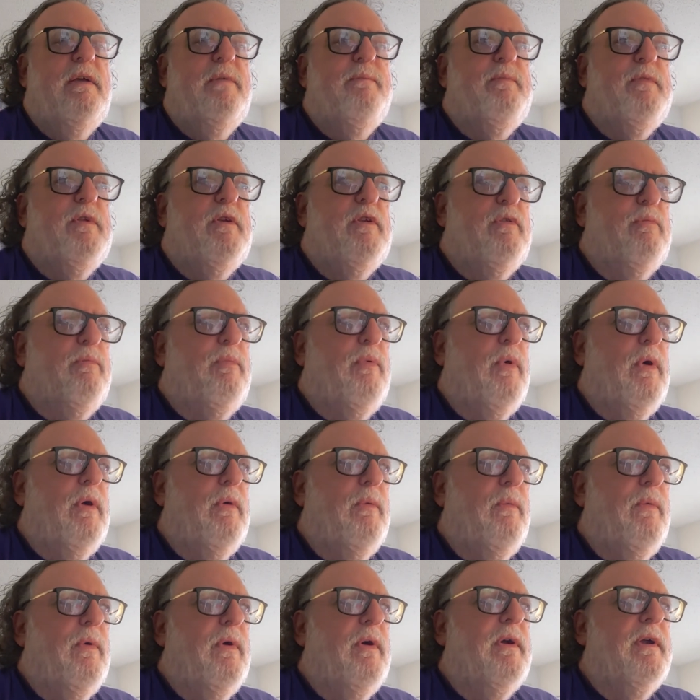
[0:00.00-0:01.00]
to the point
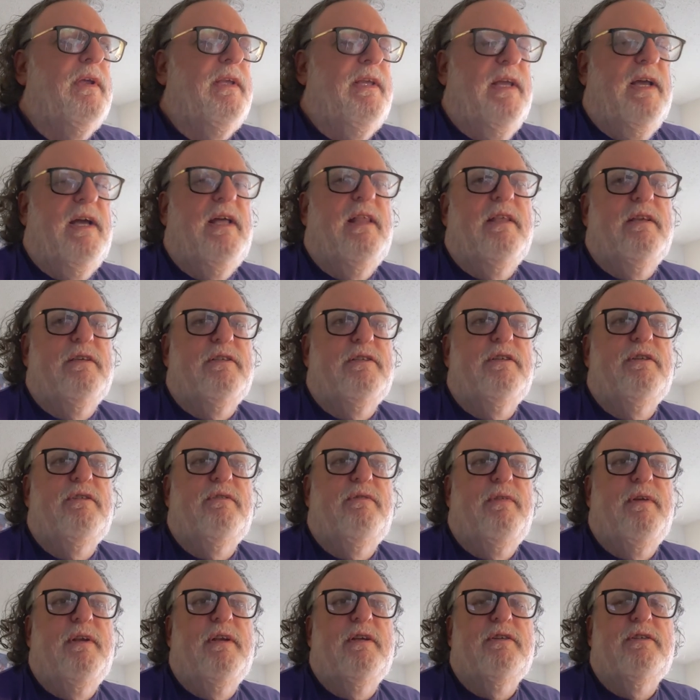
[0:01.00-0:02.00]
where, yeah, this is
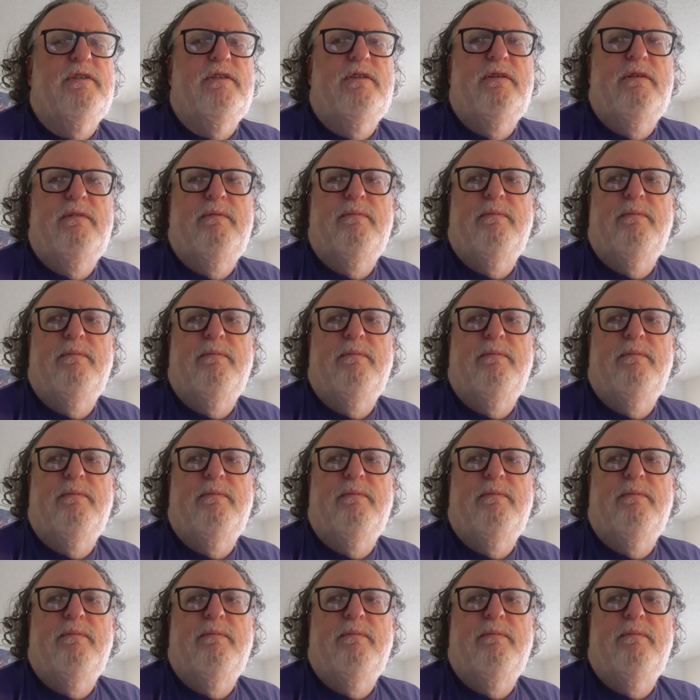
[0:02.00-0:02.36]
finished.